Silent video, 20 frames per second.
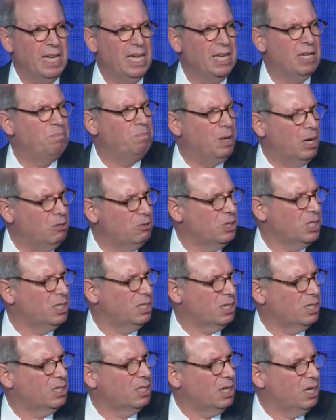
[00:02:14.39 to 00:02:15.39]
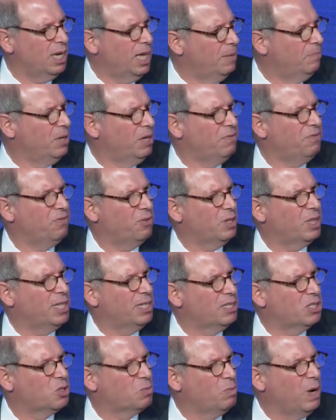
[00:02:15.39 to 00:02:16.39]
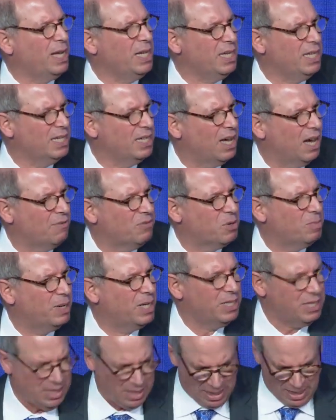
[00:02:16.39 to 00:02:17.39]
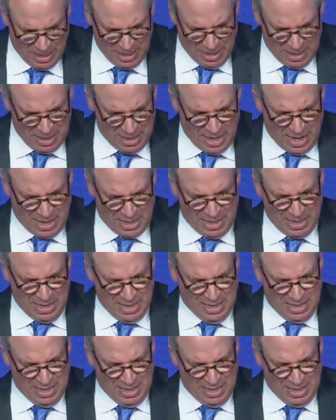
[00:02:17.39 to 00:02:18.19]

it poses a dilemma for the Israeli government that